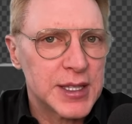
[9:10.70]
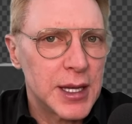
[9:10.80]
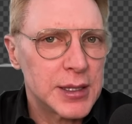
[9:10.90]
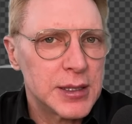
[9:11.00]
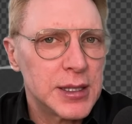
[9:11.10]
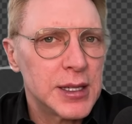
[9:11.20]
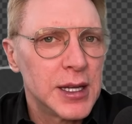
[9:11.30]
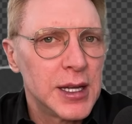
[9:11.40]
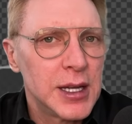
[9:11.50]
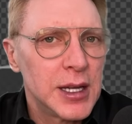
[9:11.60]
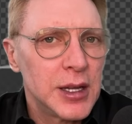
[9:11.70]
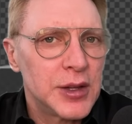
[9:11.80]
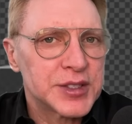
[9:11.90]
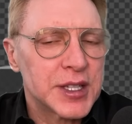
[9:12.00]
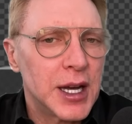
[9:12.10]
that in.
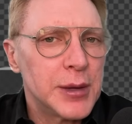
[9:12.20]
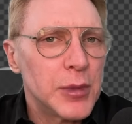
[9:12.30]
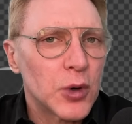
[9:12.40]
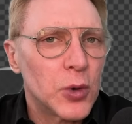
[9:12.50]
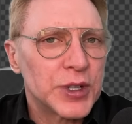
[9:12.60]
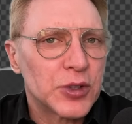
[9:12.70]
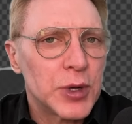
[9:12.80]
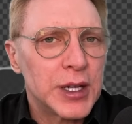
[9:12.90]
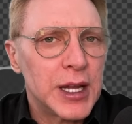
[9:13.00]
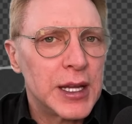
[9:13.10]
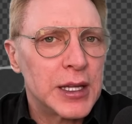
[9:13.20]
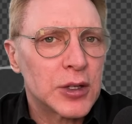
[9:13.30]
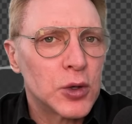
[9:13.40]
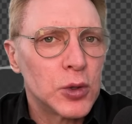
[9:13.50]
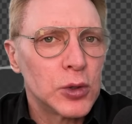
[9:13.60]
This time, we're going to create a
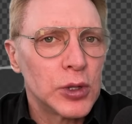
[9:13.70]
cool